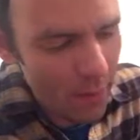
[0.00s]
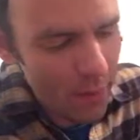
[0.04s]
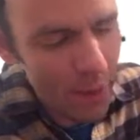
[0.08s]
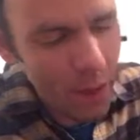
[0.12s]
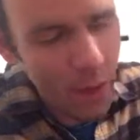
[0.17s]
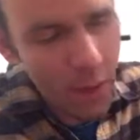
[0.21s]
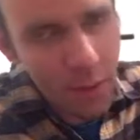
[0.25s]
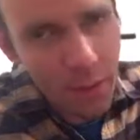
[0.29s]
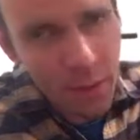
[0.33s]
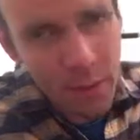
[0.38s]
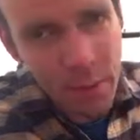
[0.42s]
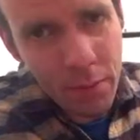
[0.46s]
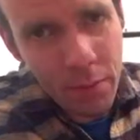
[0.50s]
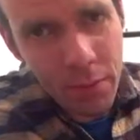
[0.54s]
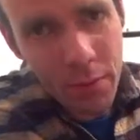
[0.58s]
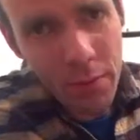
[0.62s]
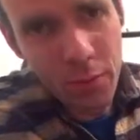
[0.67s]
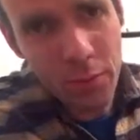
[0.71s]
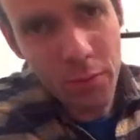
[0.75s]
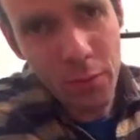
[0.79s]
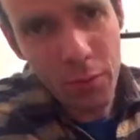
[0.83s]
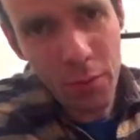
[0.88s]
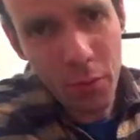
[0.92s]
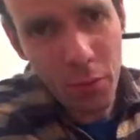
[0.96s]
video
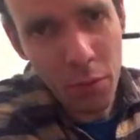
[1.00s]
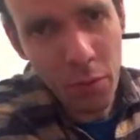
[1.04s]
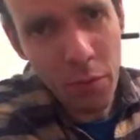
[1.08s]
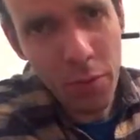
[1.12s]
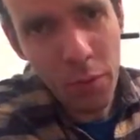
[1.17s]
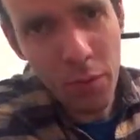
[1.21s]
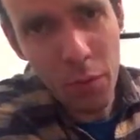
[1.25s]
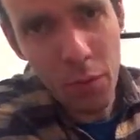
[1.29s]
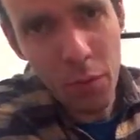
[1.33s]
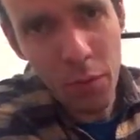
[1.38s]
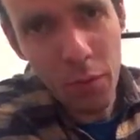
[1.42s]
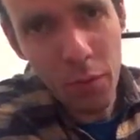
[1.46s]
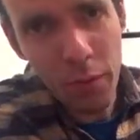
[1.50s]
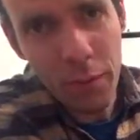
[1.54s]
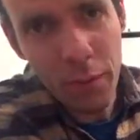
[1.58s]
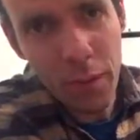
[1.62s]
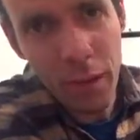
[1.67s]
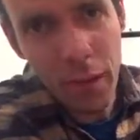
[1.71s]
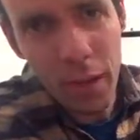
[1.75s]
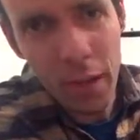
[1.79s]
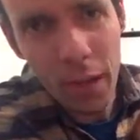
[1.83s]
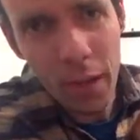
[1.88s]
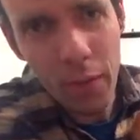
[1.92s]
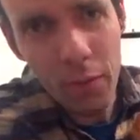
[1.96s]
tutorial of
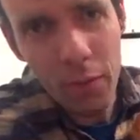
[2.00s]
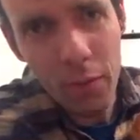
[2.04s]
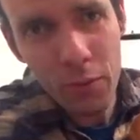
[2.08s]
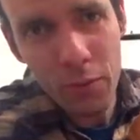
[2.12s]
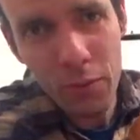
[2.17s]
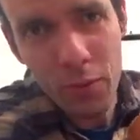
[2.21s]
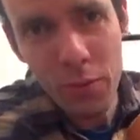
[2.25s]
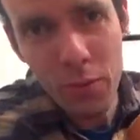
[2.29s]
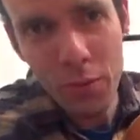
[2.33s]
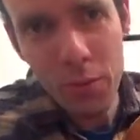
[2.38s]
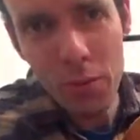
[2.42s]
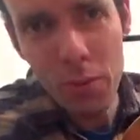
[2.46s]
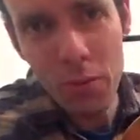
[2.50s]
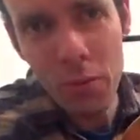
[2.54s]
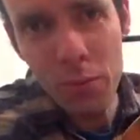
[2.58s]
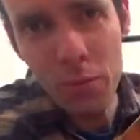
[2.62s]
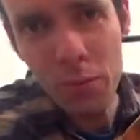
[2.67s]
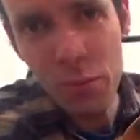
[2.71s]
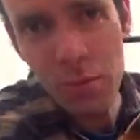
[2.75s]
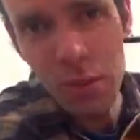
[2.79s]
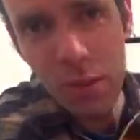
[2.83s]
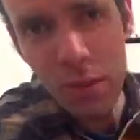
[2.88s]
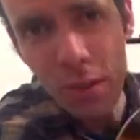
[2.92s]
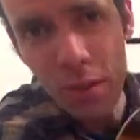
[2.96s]
how to
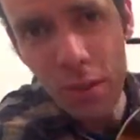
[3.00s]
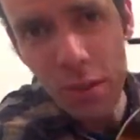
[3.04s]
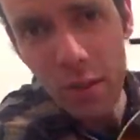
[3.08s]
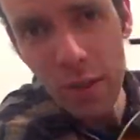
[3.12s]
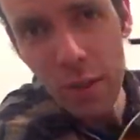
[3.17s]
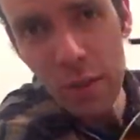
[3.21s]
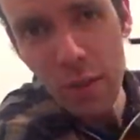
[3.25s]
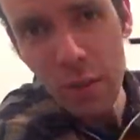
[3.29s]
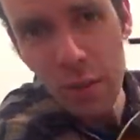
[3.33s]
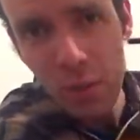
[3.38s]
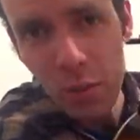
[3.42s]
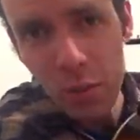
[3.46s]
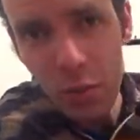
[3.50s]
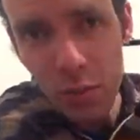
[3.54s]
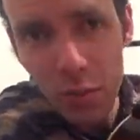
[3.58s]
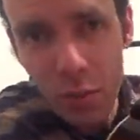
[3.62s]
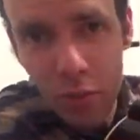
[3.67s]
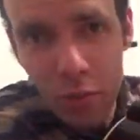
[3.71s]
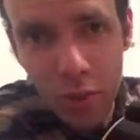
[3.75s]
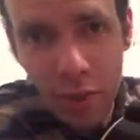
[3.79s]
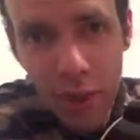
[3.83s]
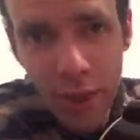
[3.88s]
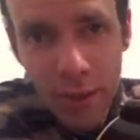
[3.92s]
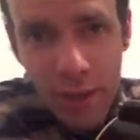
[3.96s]
choose
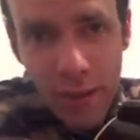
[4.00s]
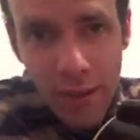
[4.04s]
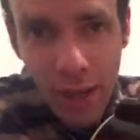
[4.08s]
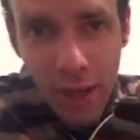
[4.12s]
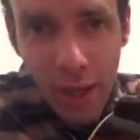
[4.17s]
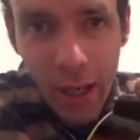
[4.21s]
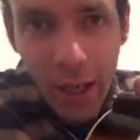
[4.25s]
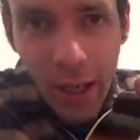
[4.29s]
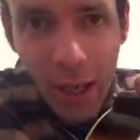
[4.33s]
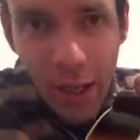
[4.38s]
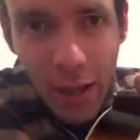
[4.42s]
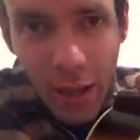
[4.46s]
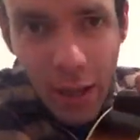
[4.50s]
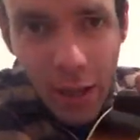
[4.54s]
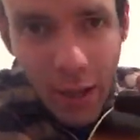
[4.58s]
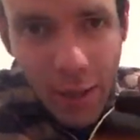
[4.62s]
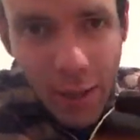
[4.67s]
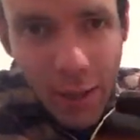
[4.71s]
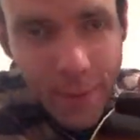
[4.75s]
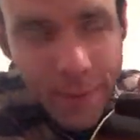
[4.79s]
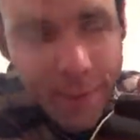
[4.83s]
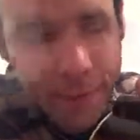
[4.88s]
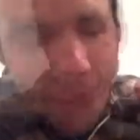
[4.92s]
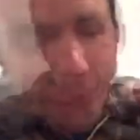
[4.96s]
your
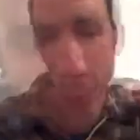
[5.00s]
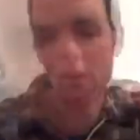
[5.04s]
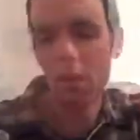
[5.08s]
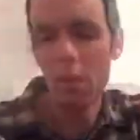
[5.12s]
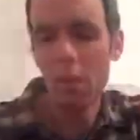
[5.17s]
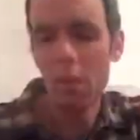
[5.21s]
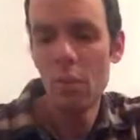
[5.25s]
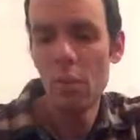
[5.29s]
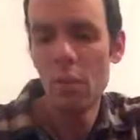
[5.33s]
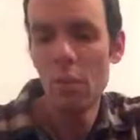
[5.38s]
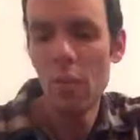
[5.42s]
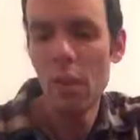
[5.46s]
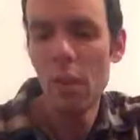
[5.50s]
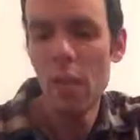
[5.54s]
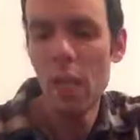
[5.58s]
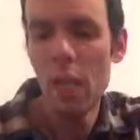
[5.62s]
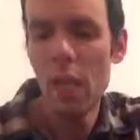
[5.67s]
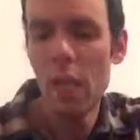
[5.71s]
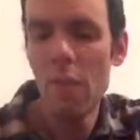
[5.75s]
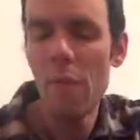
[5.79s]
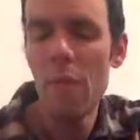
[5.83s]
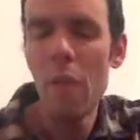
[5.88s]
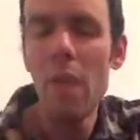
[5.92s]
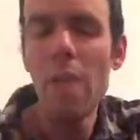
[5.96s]
guitar.
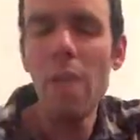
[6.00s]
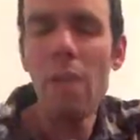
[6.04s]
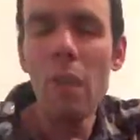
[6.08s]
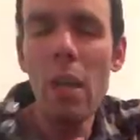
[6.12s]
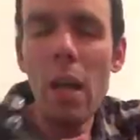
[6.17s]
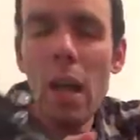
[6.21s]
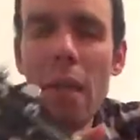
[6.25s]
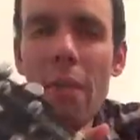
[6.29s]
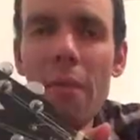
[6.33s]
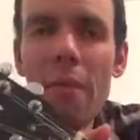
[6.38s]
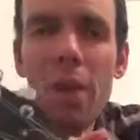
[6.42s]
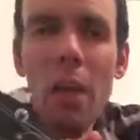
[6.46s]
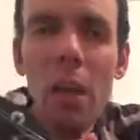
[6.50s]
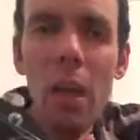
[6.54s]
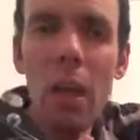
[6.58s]
If you have